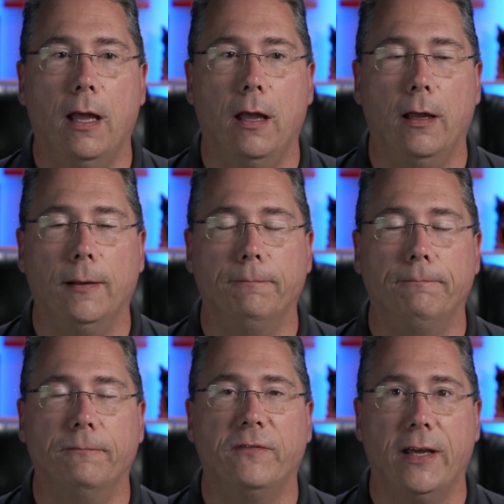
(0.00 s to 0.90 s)

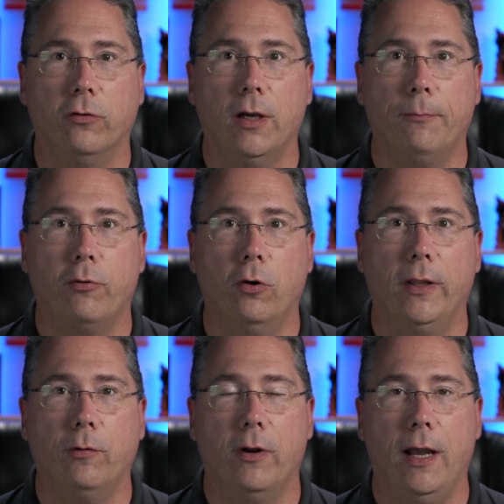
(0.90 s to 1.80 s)
Final Cut Pro,
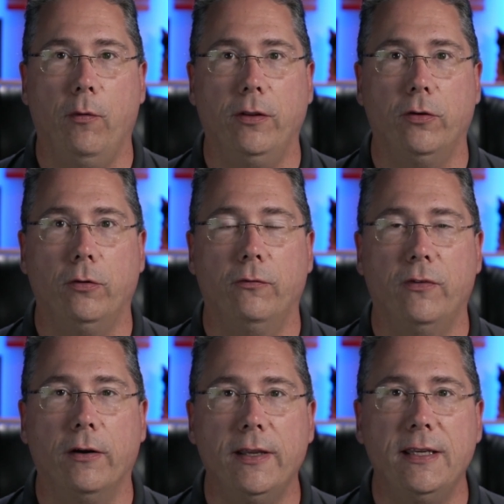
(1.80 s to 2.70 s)
like what I went through.
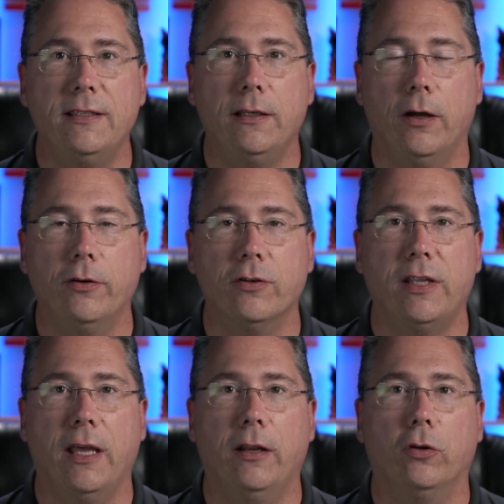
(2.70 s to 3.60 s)
Very easy to
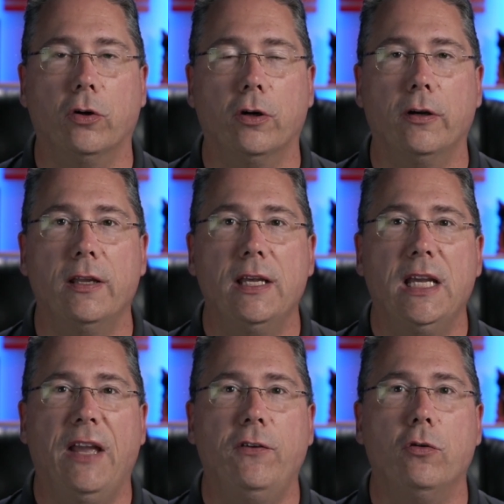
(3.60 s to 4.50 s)
understand and learn.
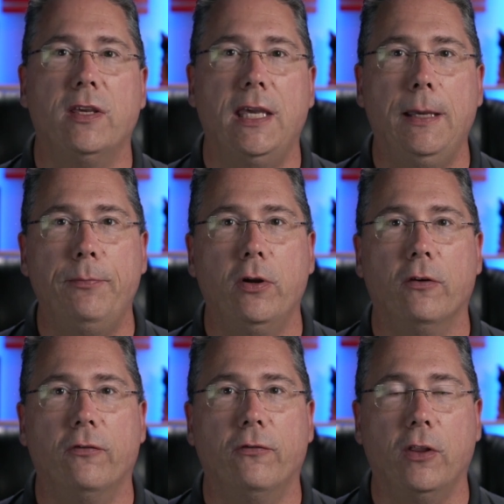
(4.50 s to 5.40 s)
If you keep
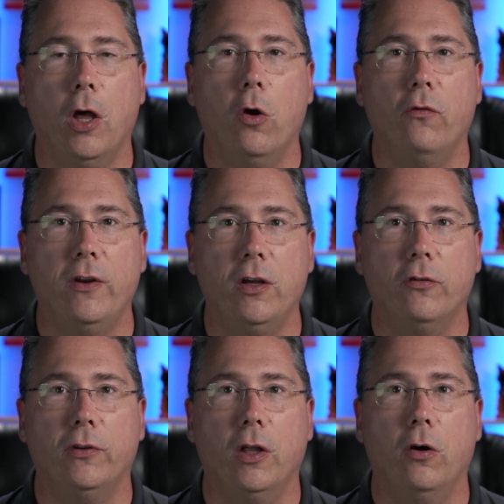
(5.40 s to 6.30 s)
your
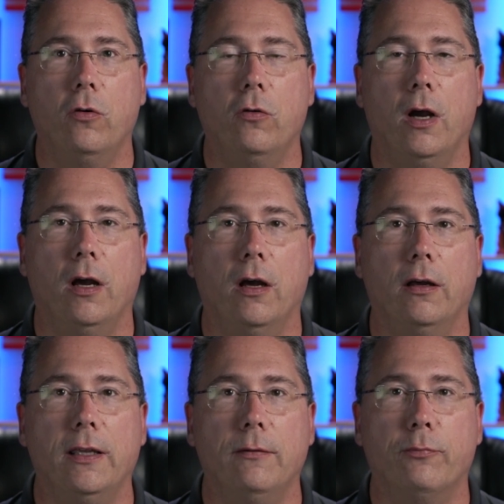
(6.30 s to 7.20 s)
video
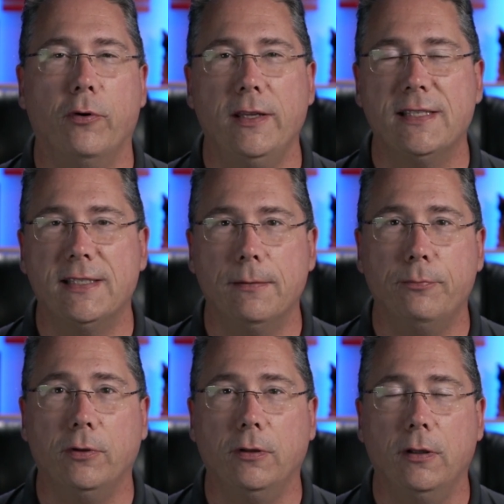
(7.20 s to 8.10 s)
flow pretty
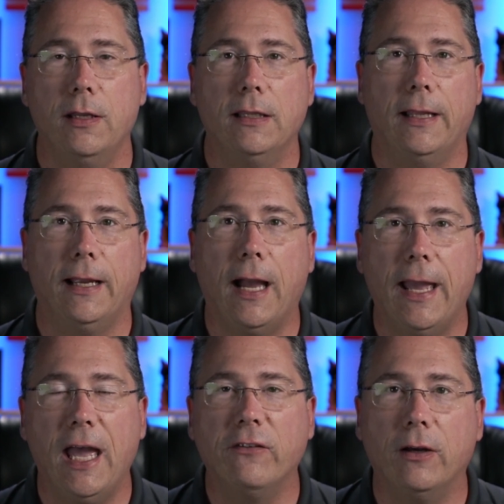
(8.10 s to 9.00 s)
simple, like
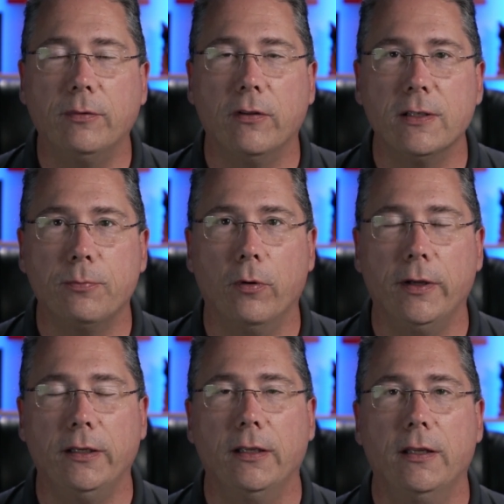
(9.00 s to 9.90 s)
I have up to this point,